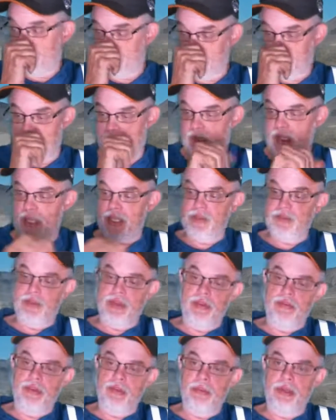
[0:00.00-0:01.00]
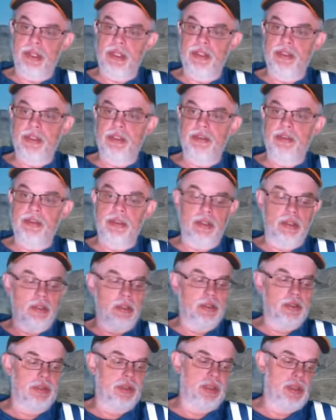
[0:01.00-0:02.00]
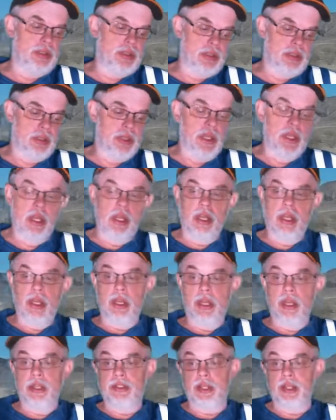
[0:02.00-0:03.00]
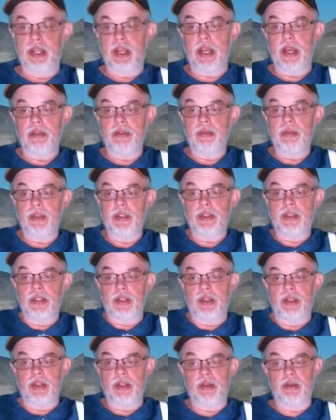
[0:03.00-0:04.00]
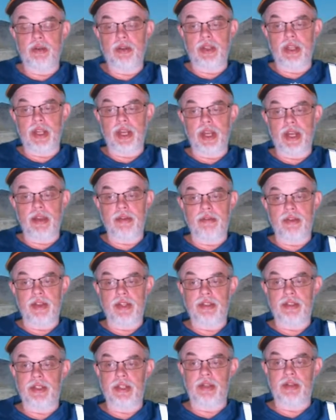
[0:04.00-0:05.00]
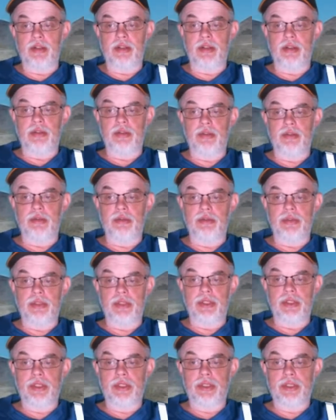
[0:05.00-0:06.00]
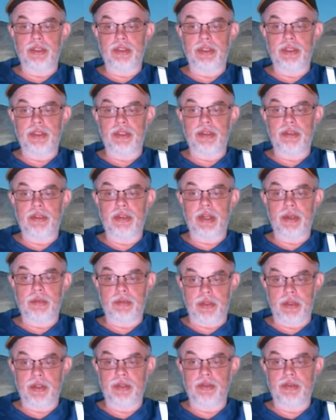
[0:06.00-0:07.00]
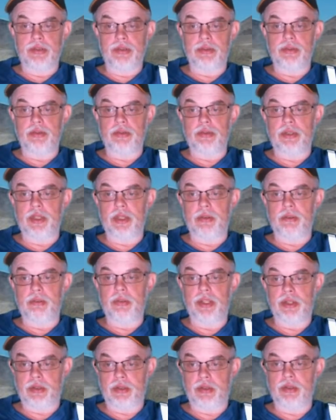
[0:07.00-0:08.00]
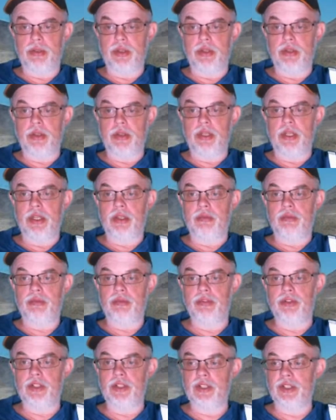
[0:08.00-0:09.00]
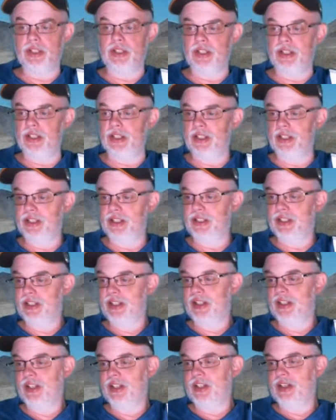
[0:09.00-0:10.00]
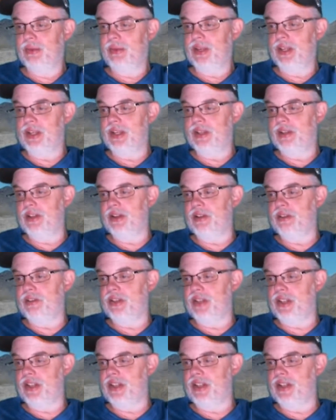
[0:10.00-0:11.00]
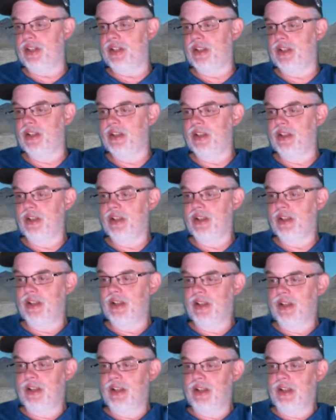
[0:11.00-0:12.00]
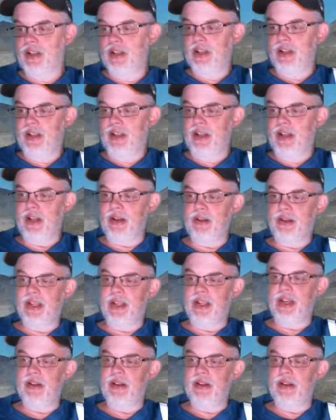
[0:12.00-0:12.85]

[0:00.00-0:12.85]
But thanks for everybody's concern. She asked me, she said, are you doing a live? And I said, I don't know. And then she said, I was, so I'm here doing a live. Weekend RVing. Howdy.